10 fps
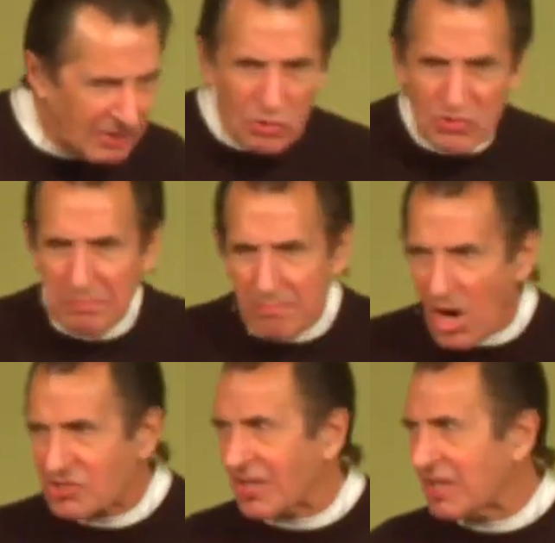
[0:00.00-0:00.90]
who's
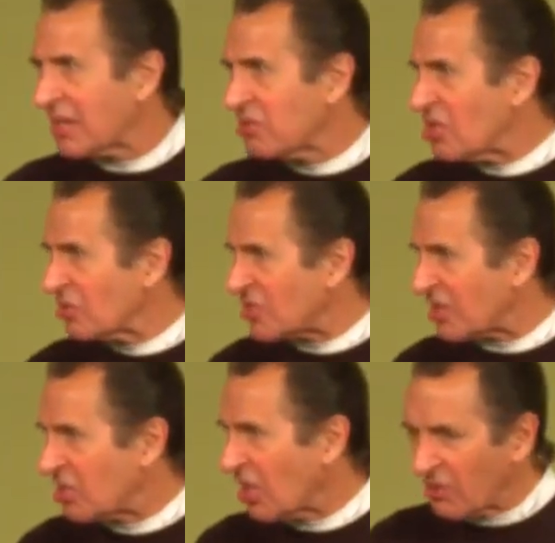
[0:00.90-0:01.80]
marching into your
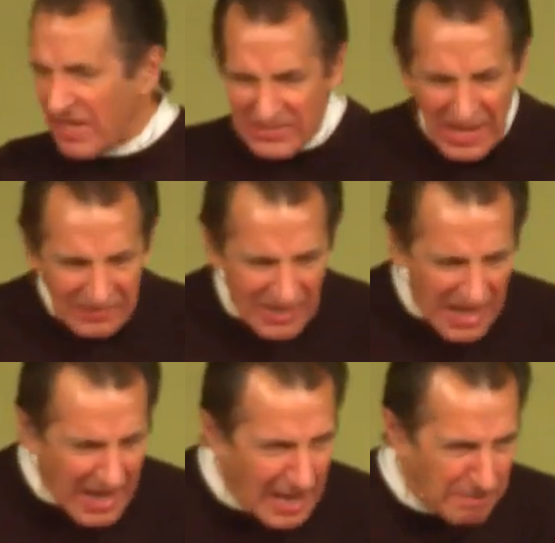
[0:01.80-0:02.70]
securities that
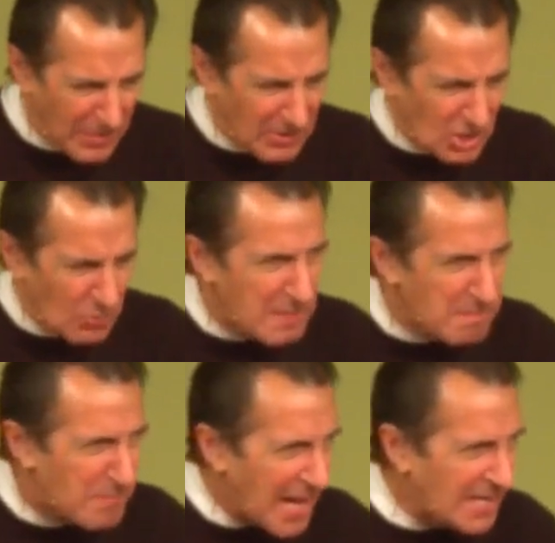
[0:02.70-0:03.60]
hamper you and
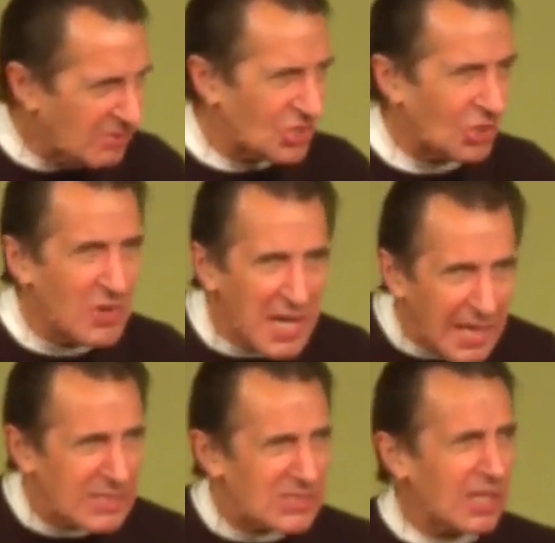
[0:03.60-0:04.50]
bind you. And
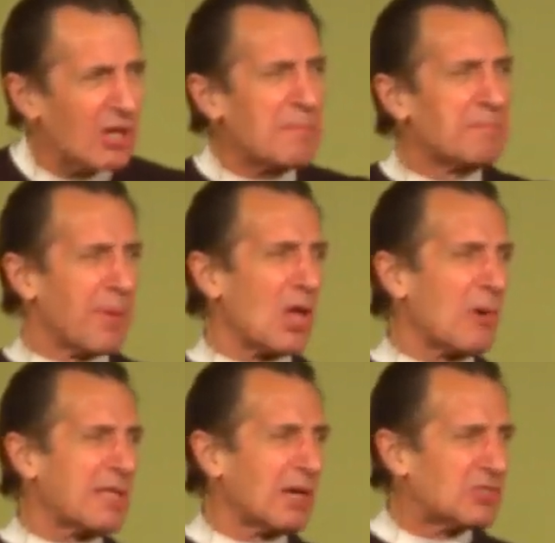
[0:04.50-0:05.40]
He's literally
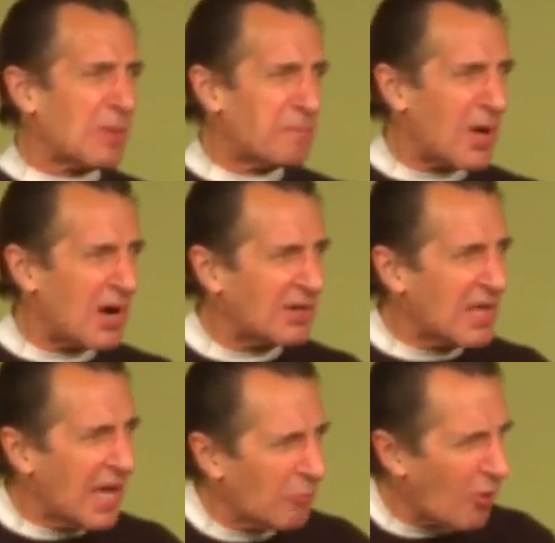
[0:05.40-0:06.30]
blowing those apart
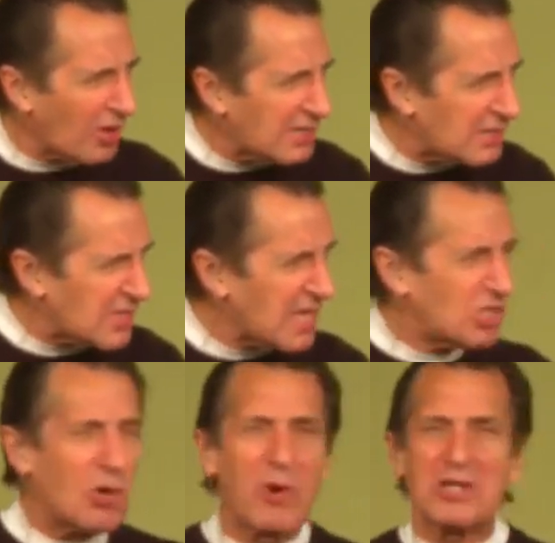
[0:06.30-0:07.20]
and wanting to take
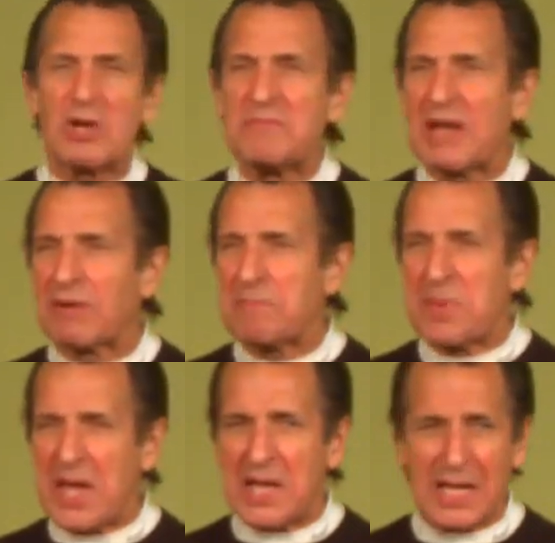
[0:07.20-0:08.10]
you where you've never
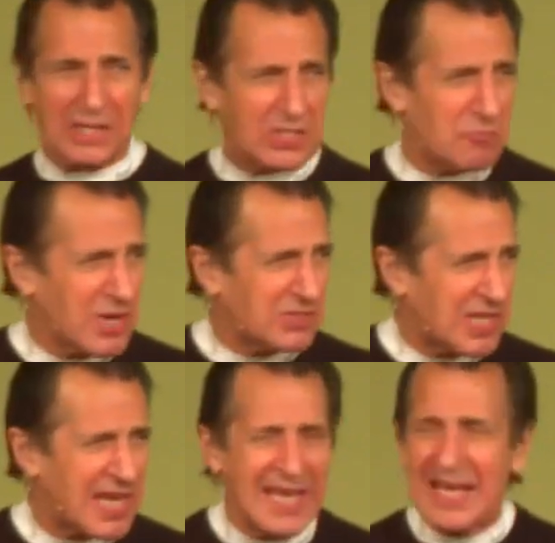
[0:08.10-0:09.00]
been. Is it
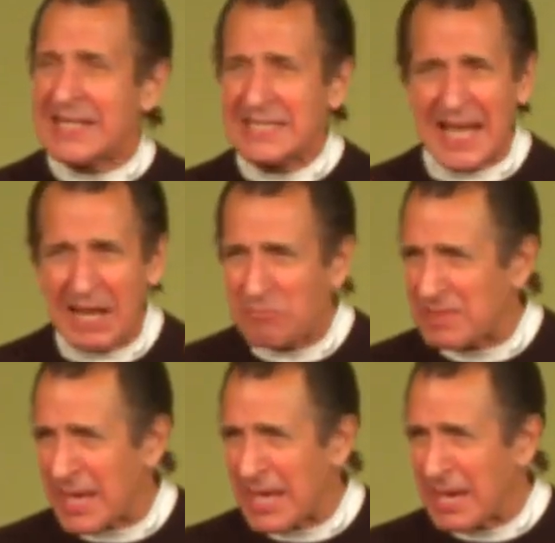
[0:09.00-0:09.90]
risky? Not with
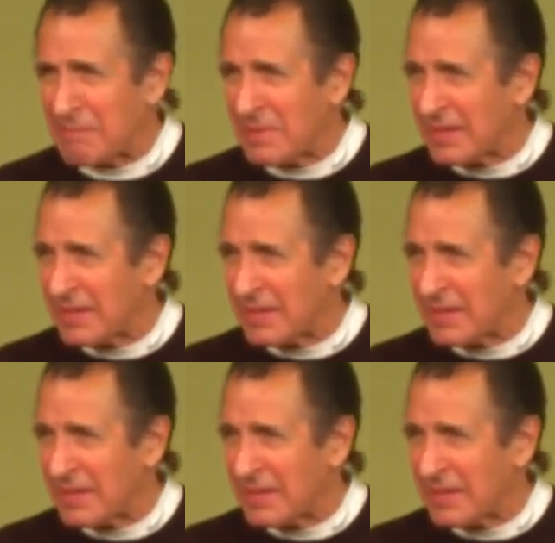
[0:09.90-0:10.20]
Him.